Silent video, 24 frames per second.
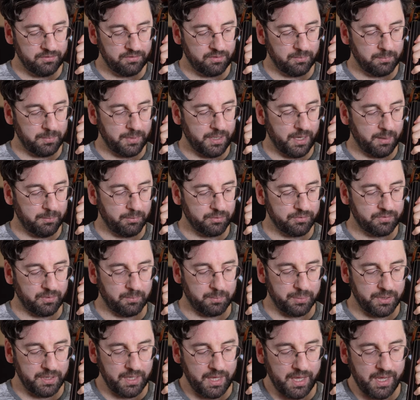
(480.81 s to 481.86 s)
to be able to
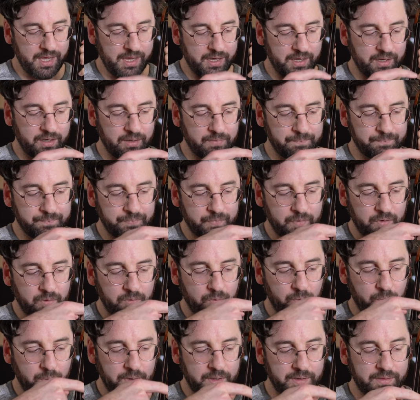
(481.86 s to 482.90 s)
play
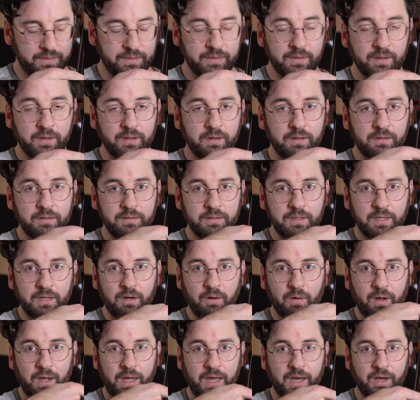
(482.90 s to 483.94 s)
with you
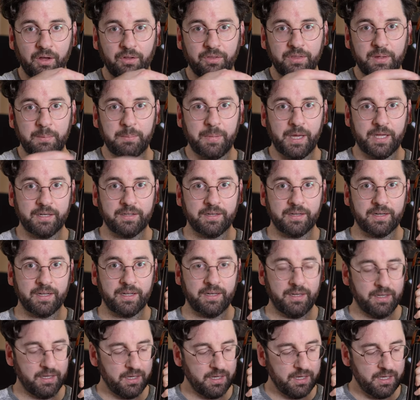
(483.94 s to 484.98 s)
know a healthy bend in
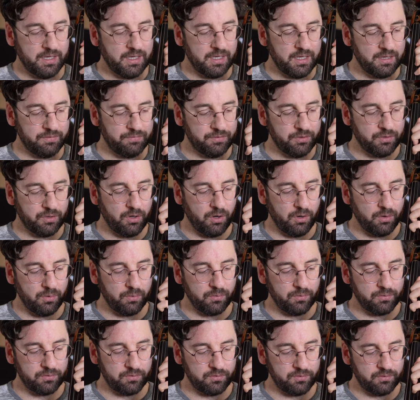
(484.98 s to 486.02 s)
it. If you
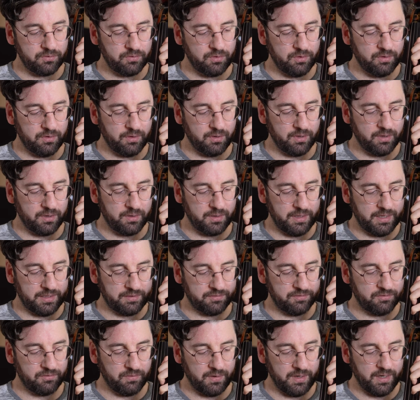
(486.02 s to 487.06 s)
go to the
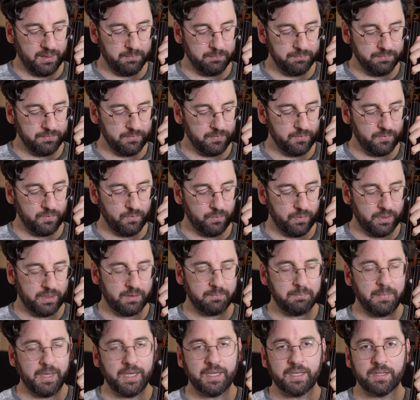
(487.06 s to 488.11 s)
extreme with
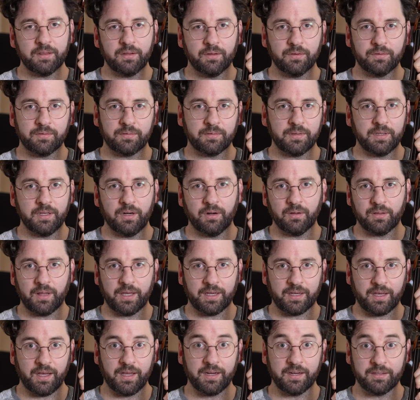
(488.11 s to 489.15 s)
making those you know
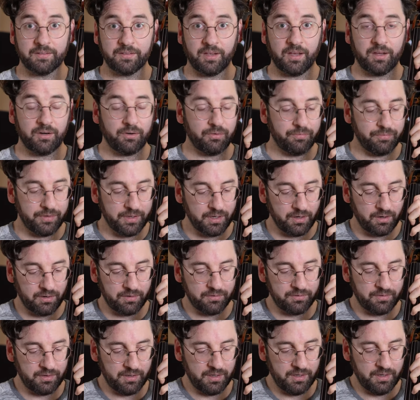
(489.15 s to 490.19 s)
like kind of tunnel
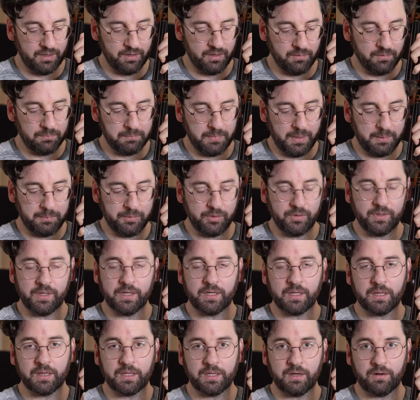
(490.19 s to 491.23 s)
fingers, maybe you
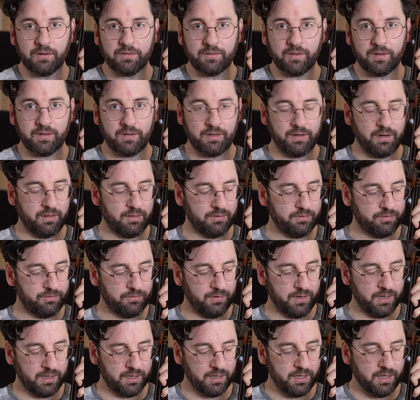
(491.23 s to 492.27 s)
need clearance on another
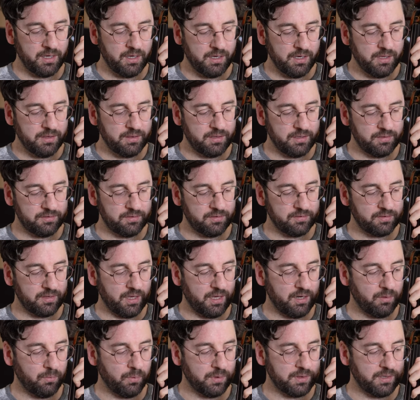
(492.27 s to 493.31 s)
string. This is
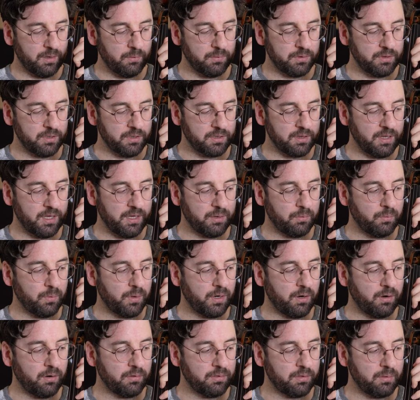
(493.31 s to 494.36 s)
kind of what that would look like
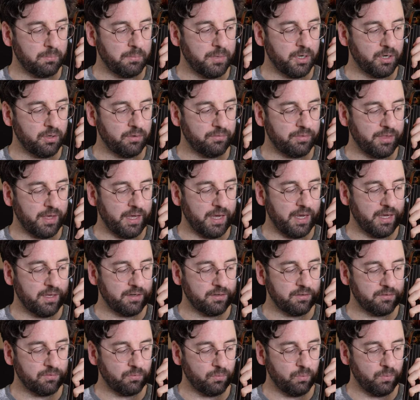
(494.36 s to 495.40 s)
where the middle of the
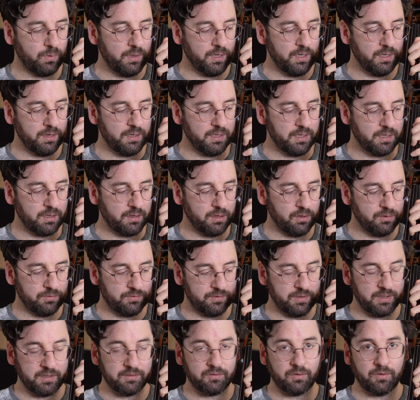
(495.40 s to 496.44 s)
hand is really
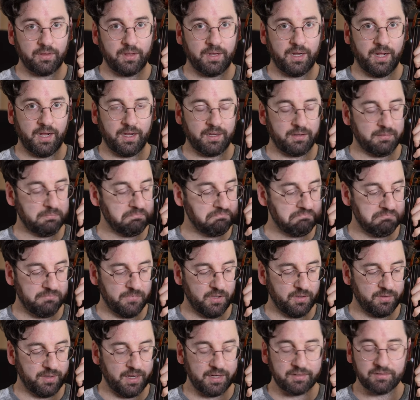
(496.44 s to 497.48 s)
close into the neck.
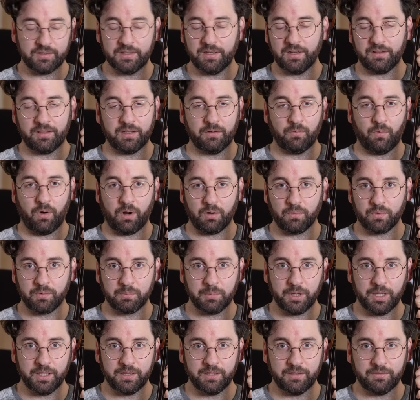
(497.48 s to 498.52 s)
There's actually nothing wrong with
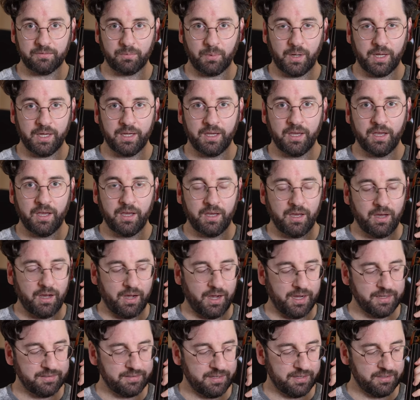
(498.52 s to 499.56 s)
playing this way.
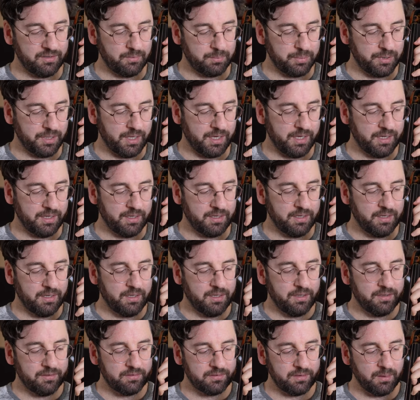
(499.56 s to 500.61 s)
I tend to play
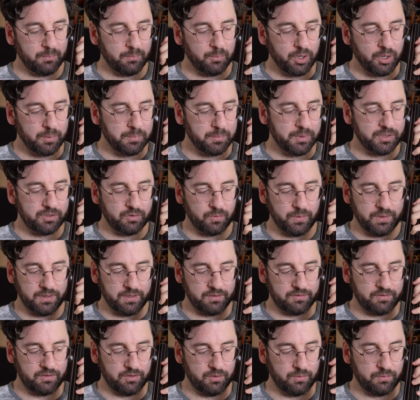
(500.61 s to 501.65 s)
somewhere in between the
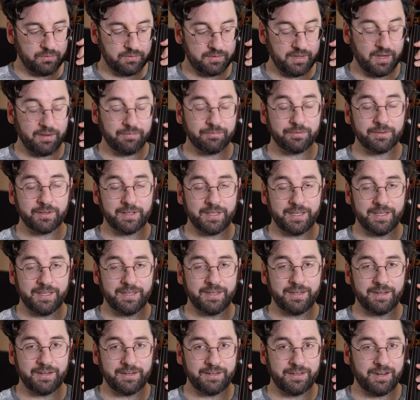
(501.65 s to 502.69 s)
two,
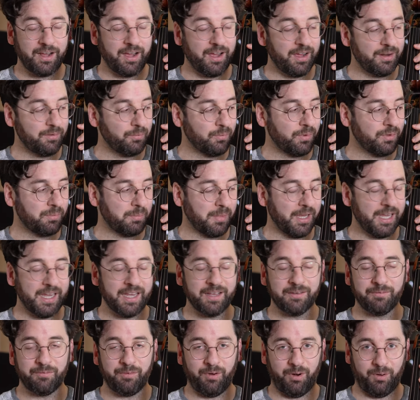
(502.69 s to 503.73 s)
definitely not with my
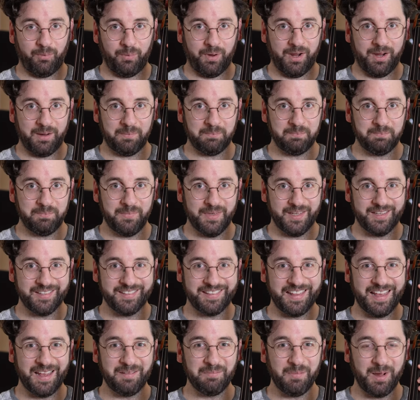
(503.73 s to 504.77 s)
hand far away because
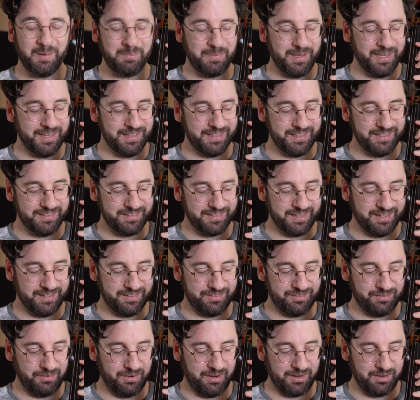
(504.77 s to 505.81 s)
then my pinky is going to
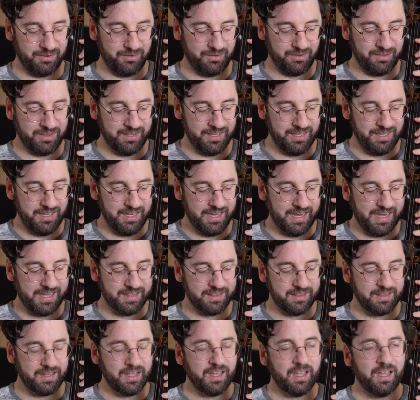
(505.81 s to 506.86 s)
struggle.
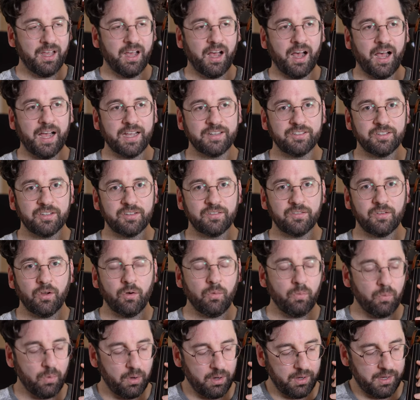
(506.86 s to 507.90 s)
And I just
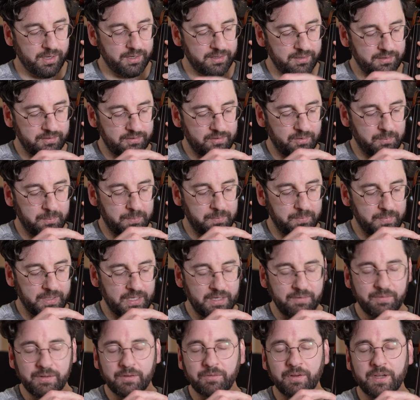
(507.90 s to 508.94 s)
don't want to
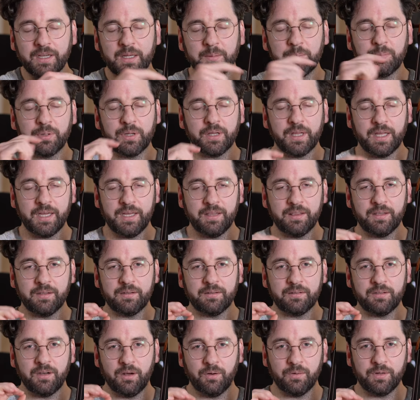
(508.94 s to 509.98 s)
even if I can play the
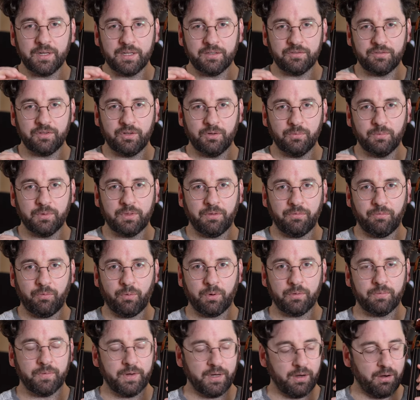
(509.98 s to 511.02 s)
note in tune with the
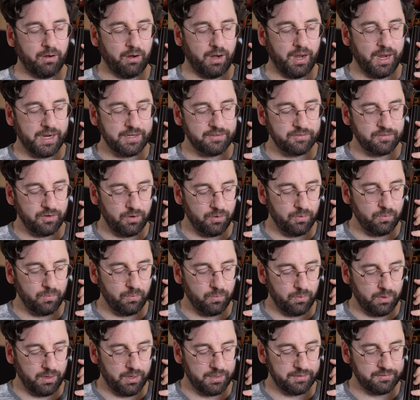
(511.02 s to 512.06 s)
fourth finger, I don't
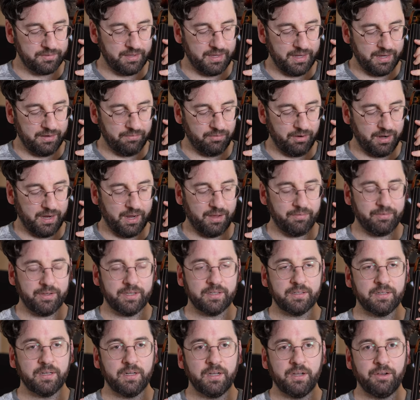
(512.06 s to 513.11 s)
want to ever have
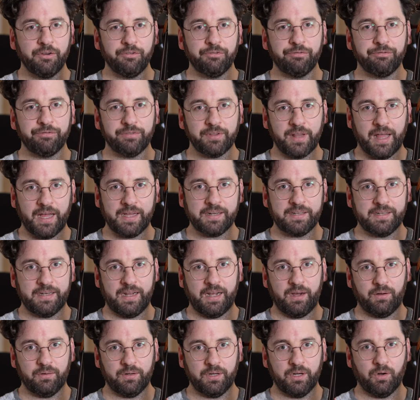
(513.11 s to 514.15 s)
it flattened
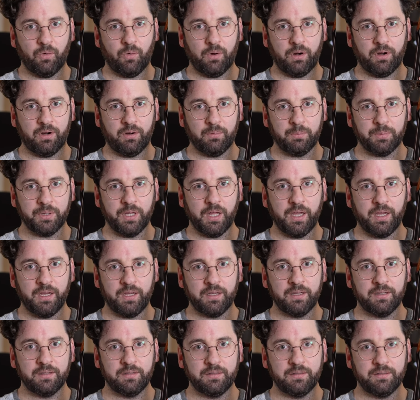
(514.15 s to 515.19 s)
out in order to play.